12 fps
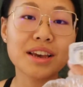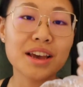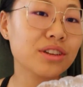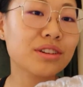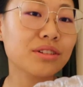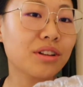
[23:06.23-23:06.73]

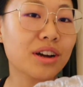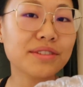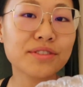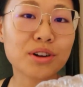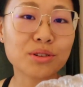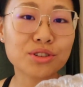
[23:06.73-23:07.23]
In a lot
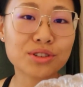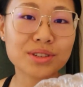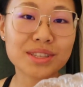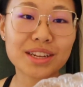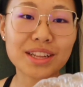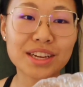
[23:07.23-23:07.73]
of cultures,
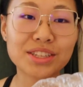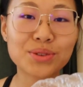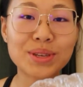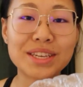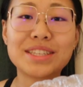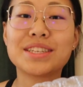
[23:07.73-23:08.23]
they like to
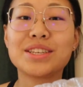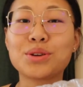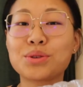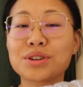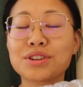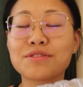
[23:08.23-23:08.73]
eat
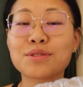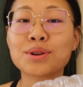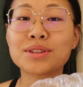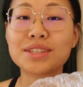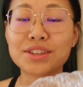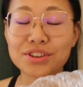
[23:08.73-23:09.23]
yogurt for
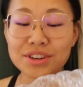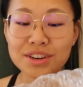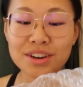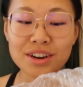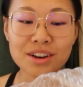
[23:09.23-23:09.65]
dinner,